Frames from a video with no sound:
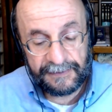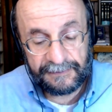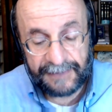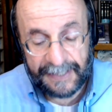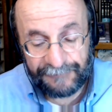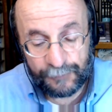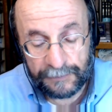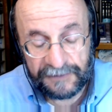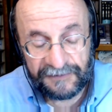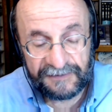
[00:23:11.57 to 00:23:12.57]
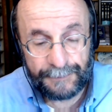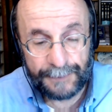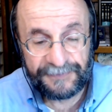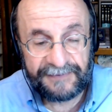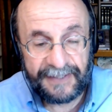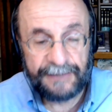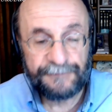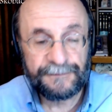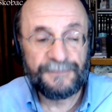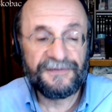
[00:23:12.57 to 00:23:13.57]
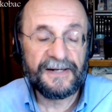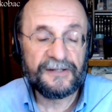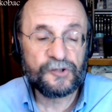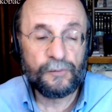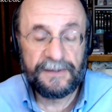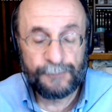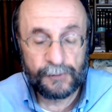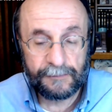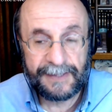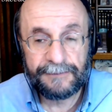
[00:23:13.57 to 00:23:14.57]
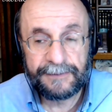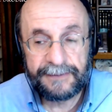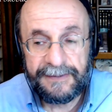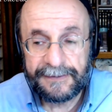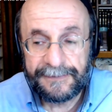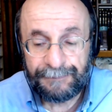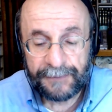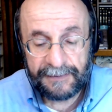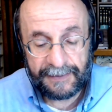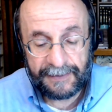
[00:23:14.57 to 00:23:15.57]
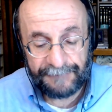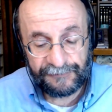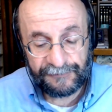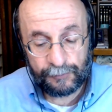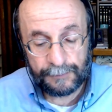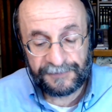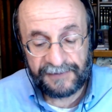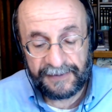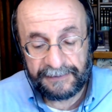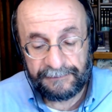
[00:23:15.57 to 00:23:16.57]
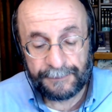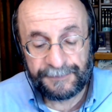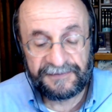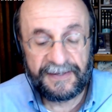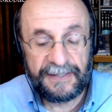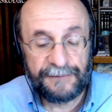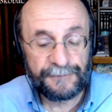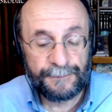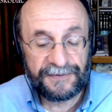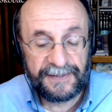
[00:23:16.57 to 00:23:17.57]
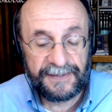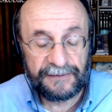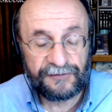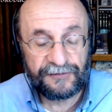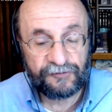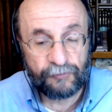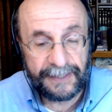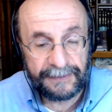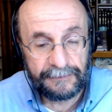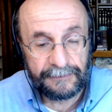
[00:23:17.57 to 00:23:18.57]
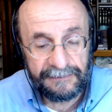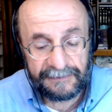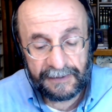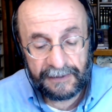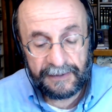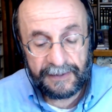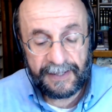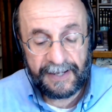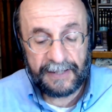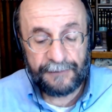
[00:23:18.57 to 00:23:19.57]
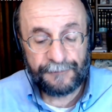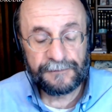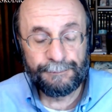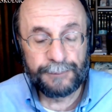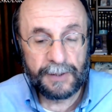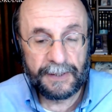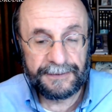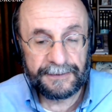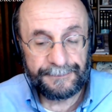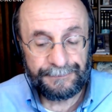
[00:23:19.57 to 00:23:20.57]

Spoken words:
They have to abstain from sexual immorality. They have to abstain from things strangled and from blood.